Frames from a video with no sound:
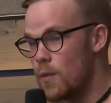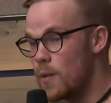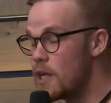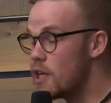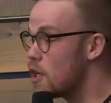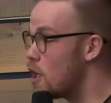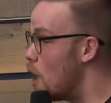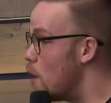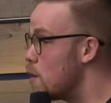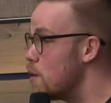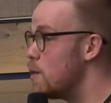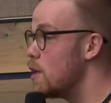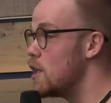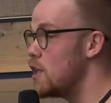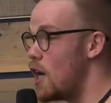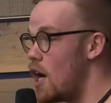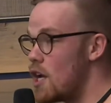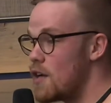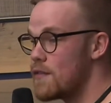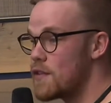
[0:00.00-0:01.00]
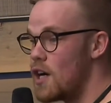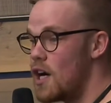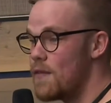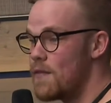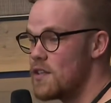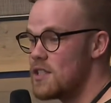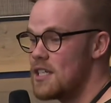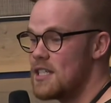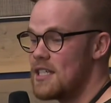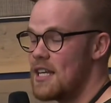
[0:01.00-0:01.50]
We go to a lot of
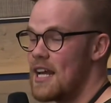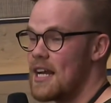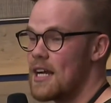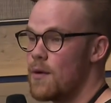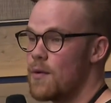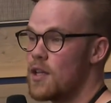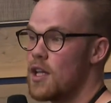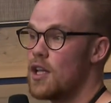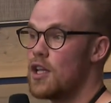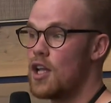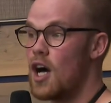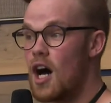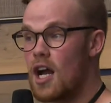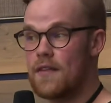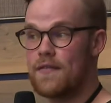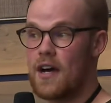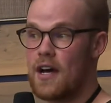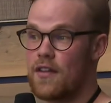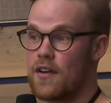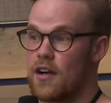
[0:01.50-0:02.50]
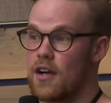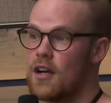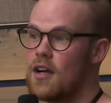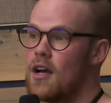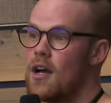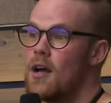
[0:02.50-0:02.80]
conferences and hang out with a lot of other